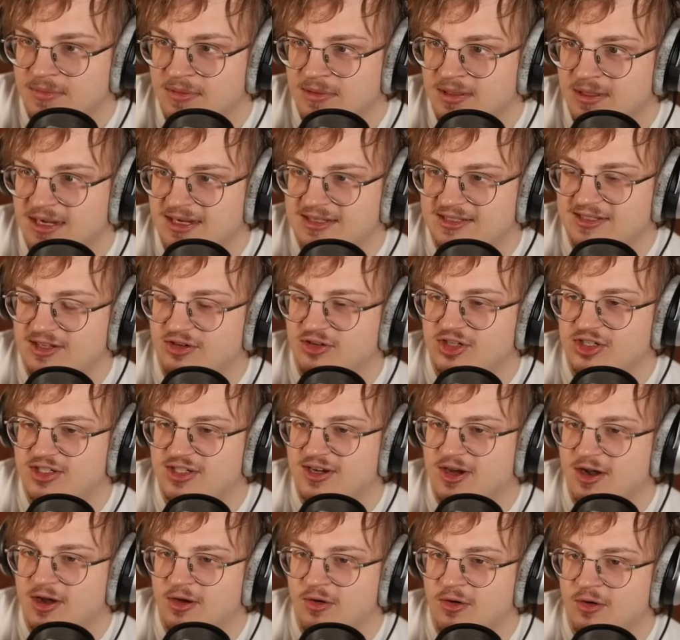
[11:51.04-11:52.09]
Is there just
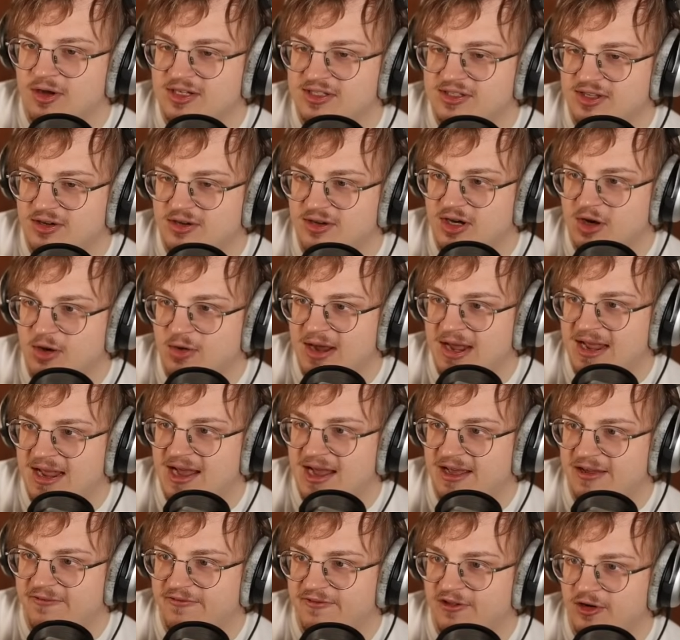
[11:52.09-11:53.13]
no is there no
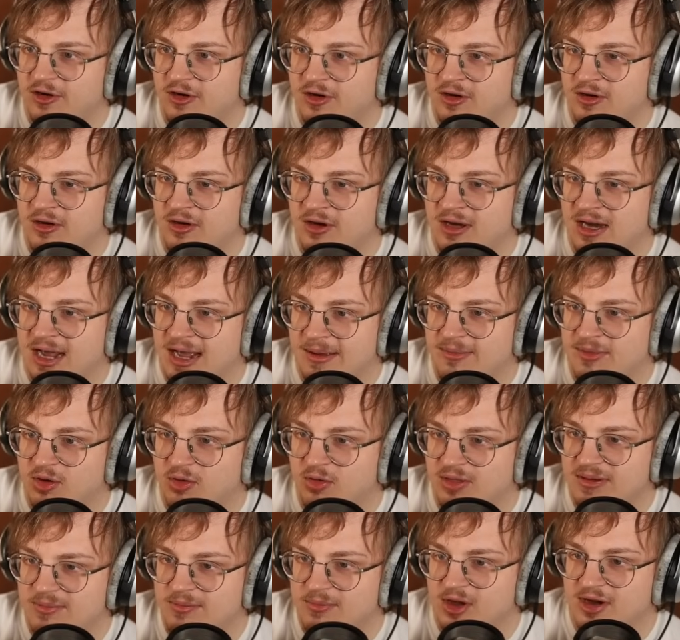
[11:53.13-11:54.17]
AI for I'm the
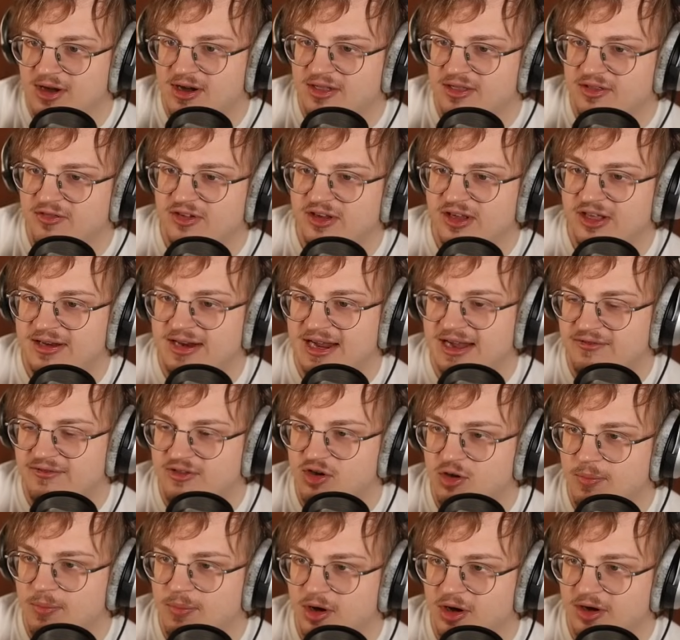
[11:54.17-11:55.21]
only one on the field, I have
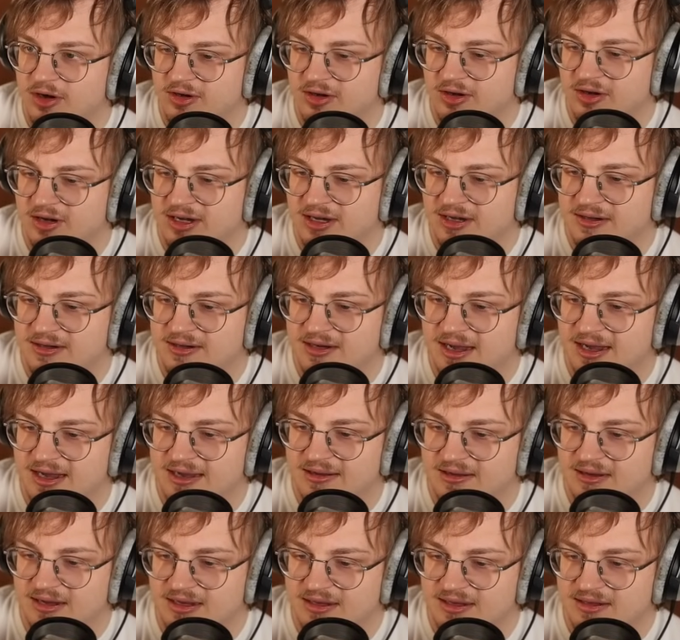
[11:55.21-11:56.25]
no partner and I,
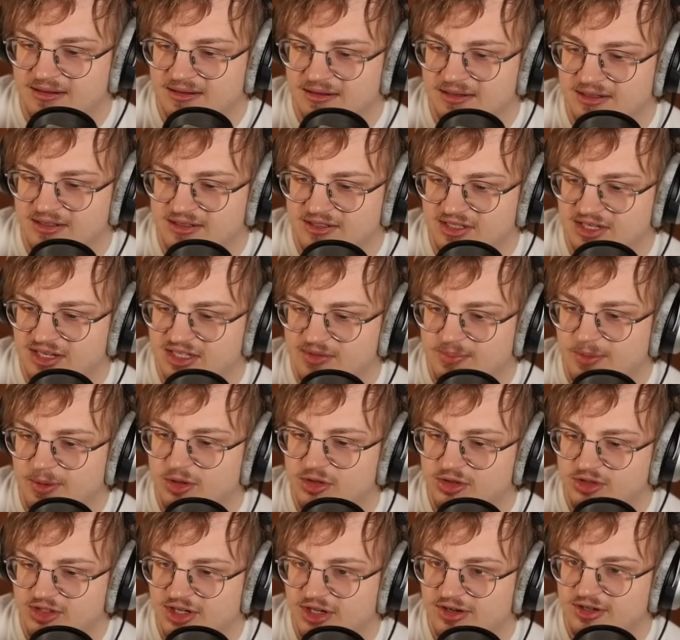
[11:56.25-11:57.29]
I is
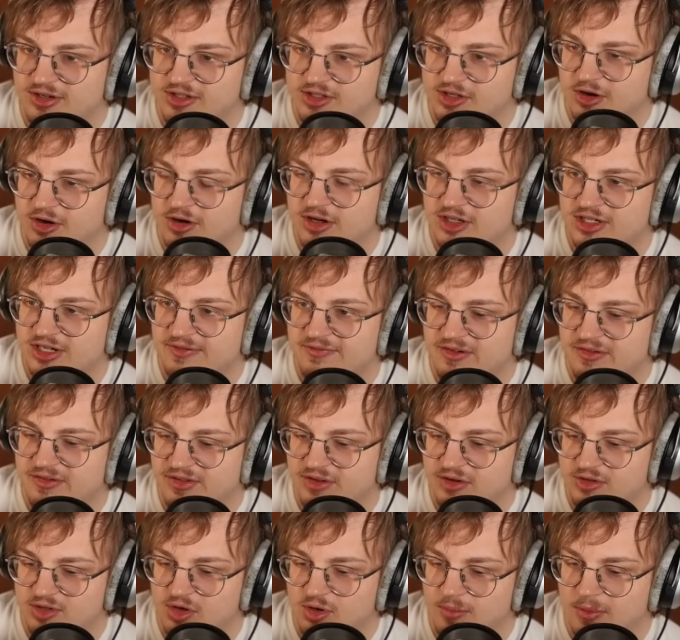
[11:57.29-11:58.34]
explosion still discouraged even if
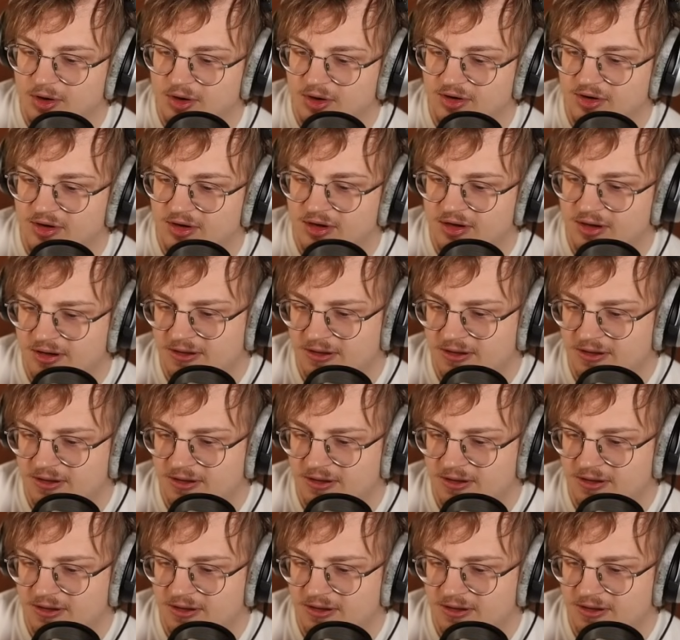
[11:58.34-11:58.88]
there's no partner?